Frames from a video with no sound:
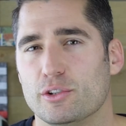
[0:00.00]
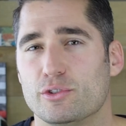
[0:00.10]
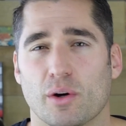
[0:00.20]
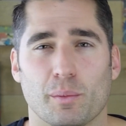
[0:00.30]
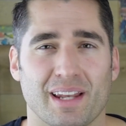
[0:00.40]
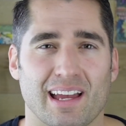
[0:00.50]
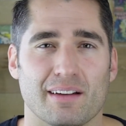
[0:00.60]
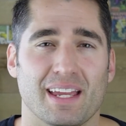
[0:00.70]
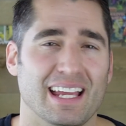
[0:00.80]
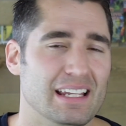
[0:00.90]
don't want to
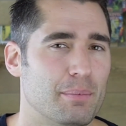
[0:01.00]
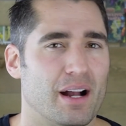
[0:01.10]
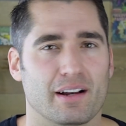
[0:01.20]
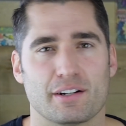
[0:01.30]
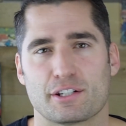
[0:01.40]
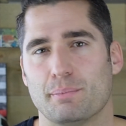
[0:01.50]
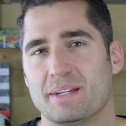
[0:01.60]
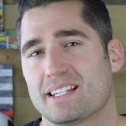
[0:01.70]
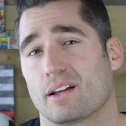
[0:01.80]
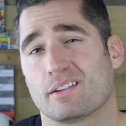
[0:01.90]
have any buyers
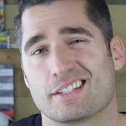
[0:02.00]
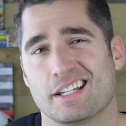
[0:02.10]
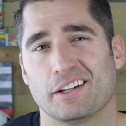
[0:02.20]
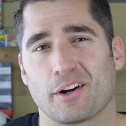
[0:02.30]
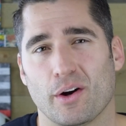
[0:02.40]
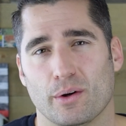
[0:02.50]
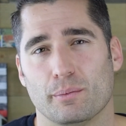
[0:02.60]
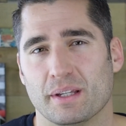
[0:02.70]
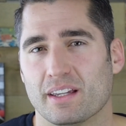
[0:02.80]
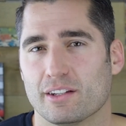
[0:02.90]
miss out on seeing your
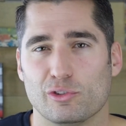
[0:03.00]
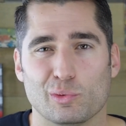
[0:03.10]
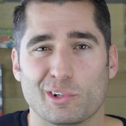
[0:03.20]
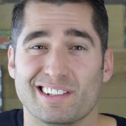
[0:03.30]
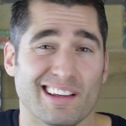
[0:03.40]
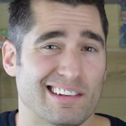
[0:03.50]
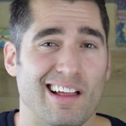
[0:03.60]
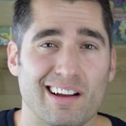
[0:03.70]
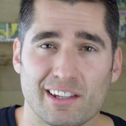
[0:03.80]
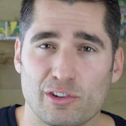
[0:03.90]
home because you couldn't unlock the